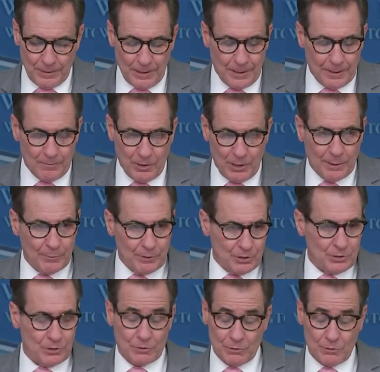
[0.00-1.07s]
Uh, the
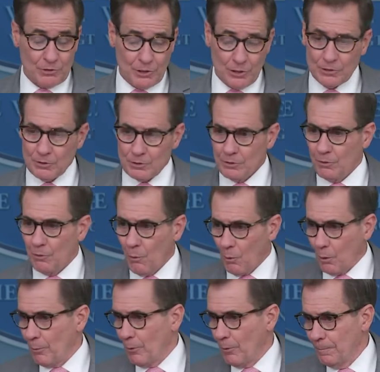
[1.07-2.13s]
images are just
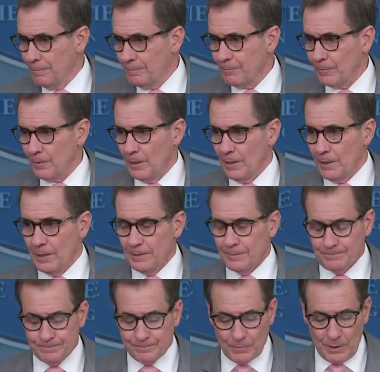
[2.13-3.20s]
horrible
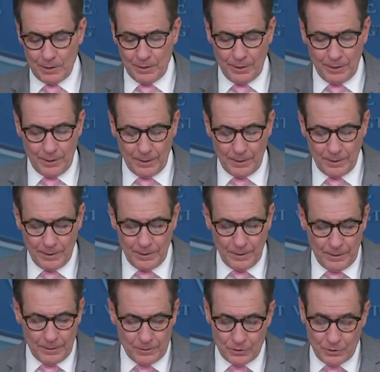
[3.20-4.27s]
um, and uh,
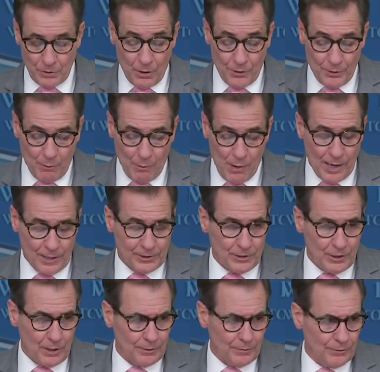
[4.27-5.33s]
just hard to watch,
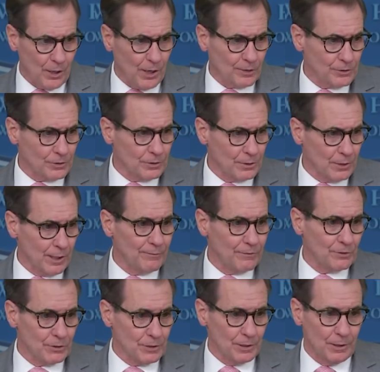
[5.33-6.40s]
and our thoughts
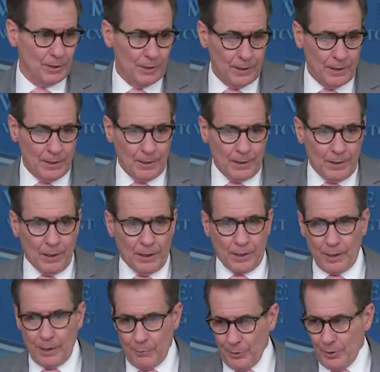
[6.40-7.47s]
obviously are
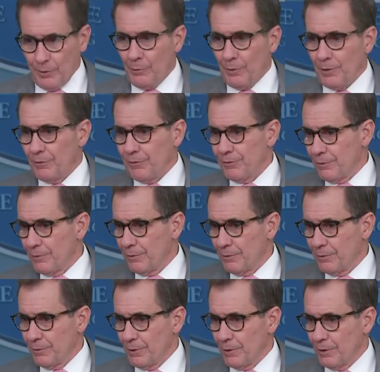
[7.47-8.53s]
going to be with
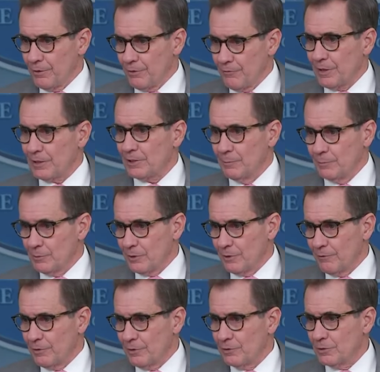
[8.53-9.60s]
the, the victims
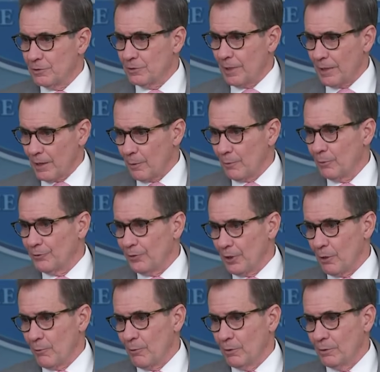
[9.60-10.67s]
of this terrible,
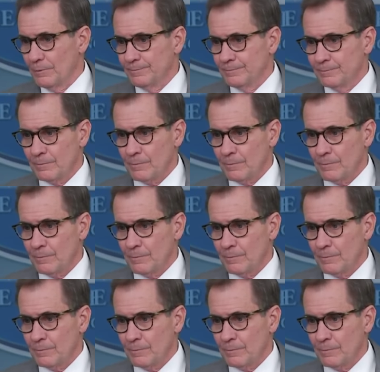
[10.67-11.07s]
terrible